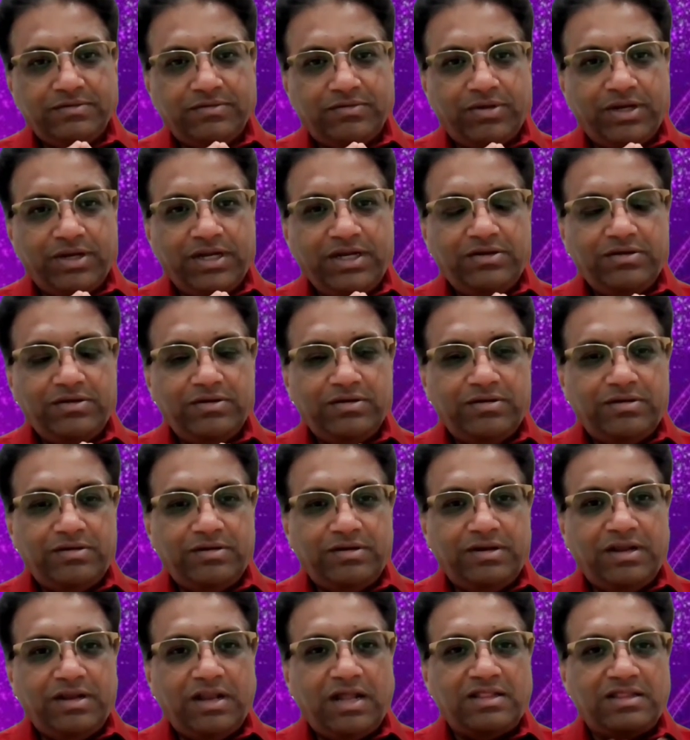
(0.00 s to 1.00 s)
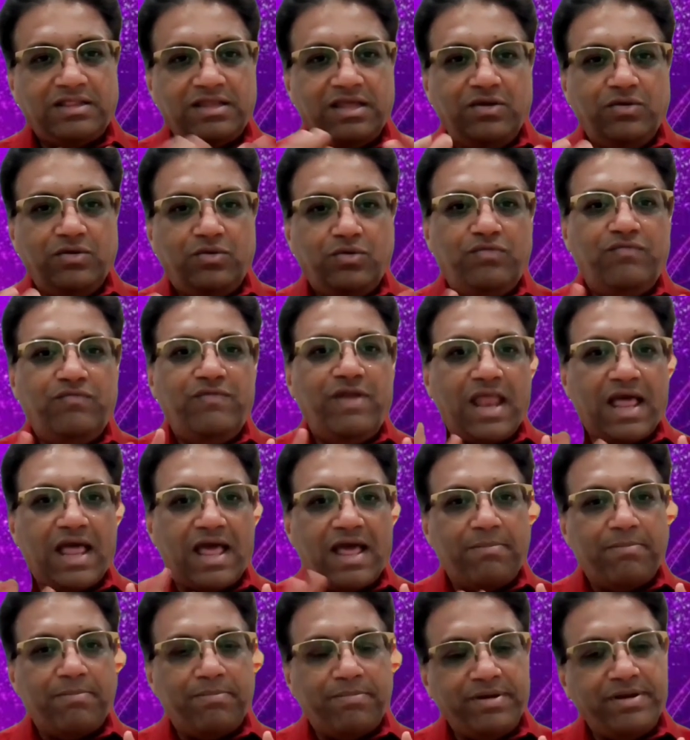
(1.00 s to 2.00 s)
Right? Nothing good will
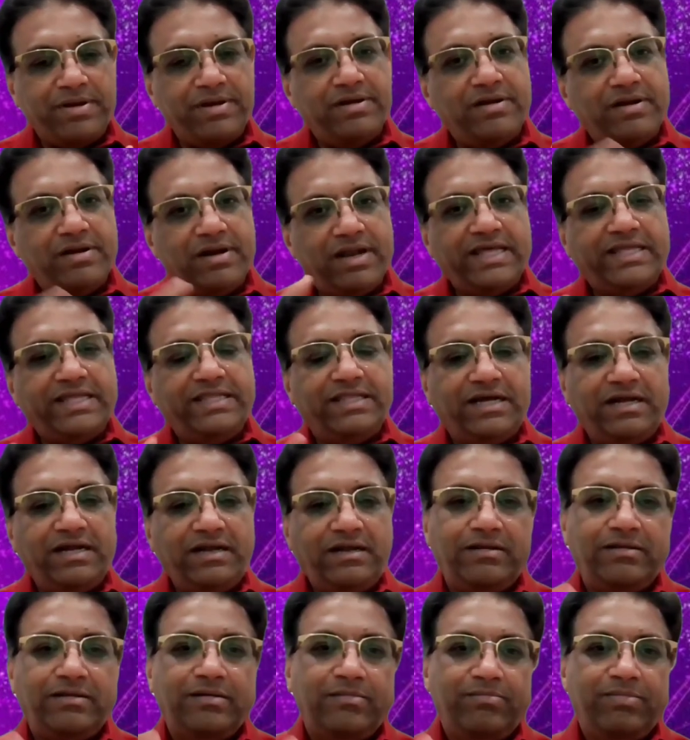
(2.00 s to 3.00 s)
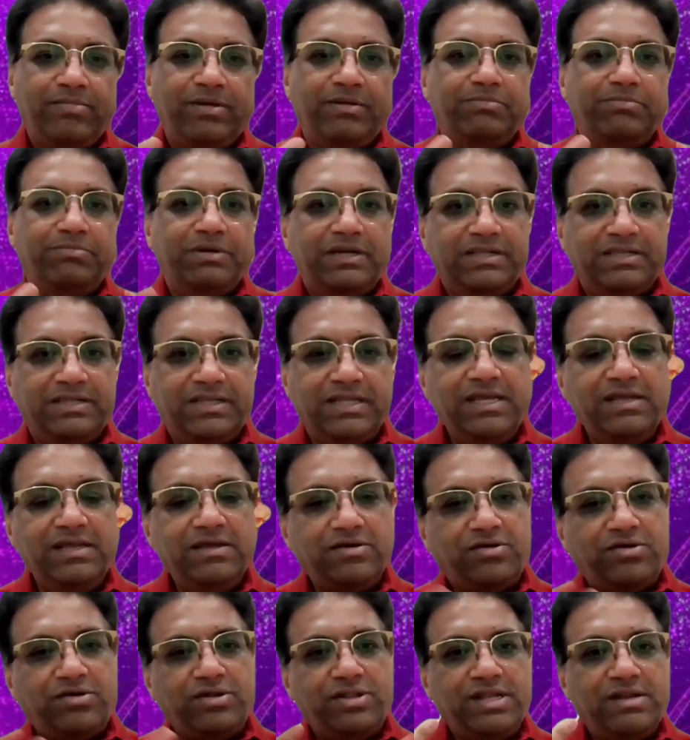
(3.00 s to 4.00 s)
happen. Like that, people
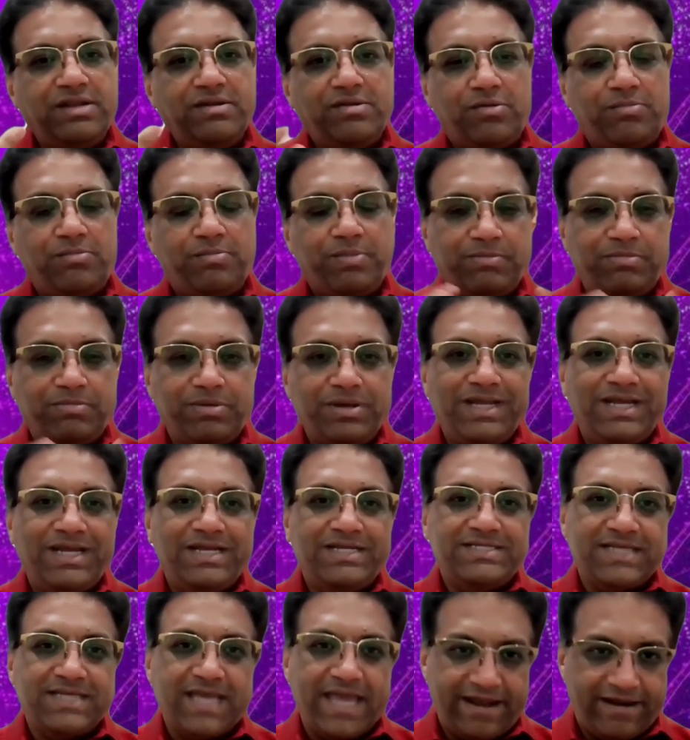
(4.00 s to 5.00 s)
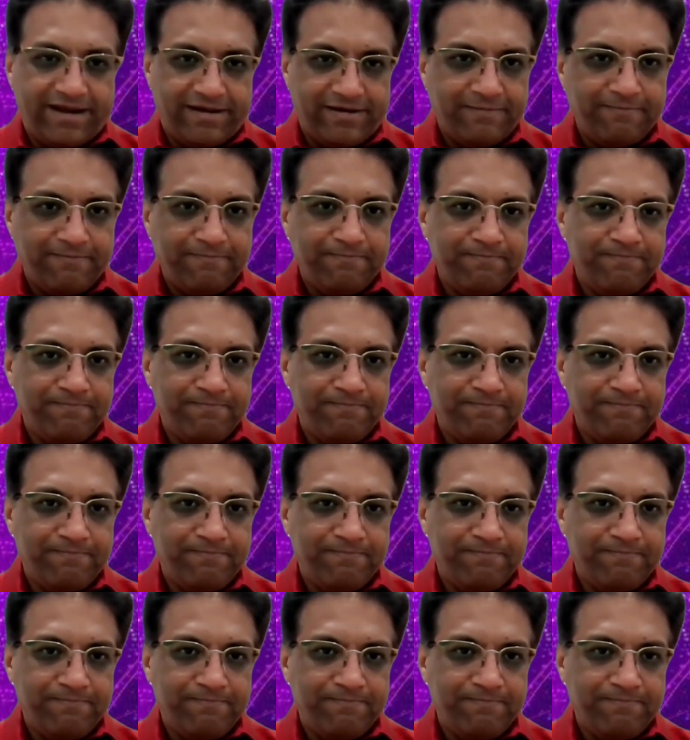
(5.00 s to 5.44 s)
think, and then or people get scared.